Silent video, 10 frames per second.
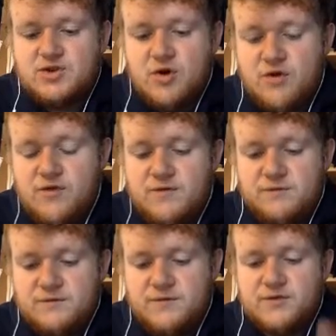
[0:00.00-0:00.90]
go
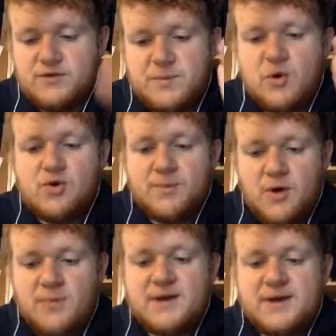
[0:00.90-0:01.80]
for the
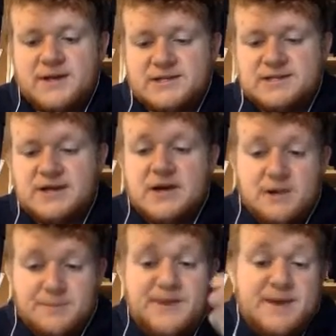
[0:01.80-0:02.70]
Pokeball because
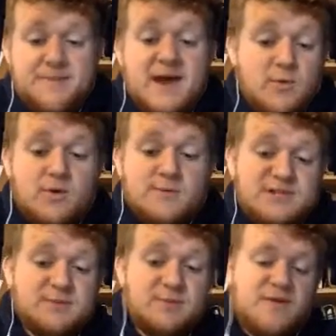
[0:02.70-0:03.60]
Pikipek will be
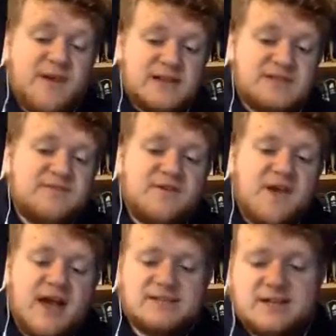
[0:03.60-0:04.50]
super effective if it
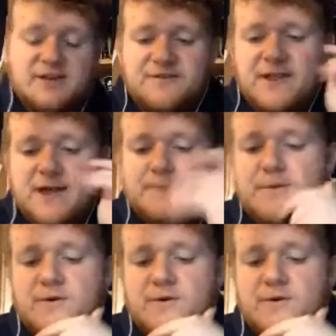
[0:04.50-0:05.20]
has any flying